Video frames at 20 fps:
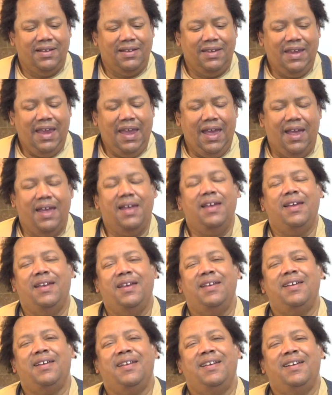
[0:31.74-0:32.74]
yeah,
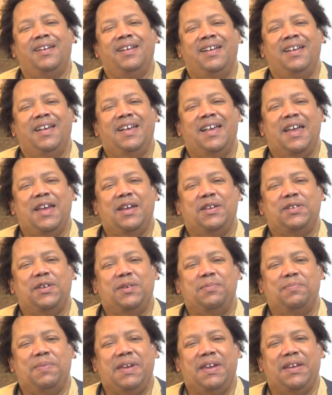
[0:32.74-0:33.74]
it
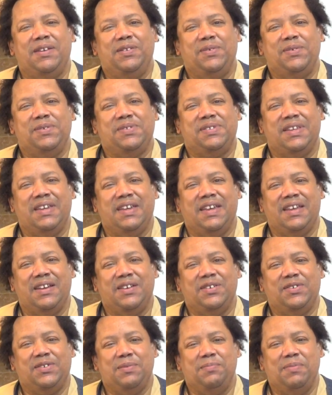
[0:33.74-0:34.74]
should be interesting and
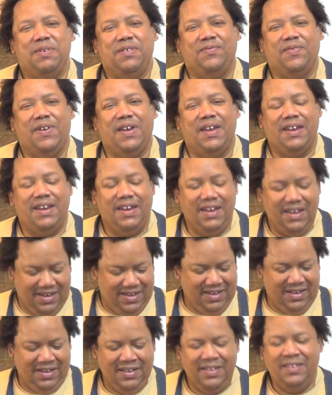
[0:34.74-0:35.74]
it should be fun.
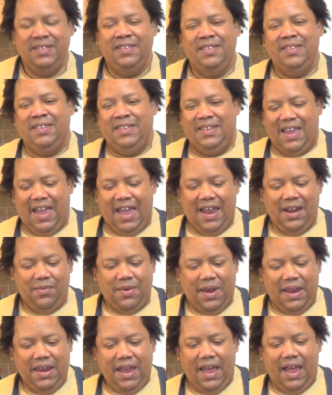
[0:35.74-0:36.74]

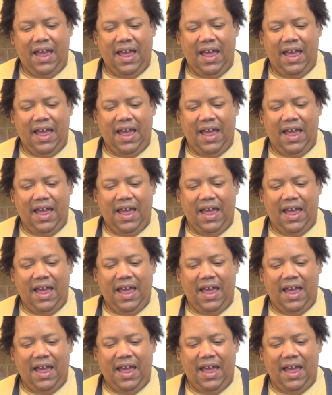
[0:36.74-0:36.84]
Anyway,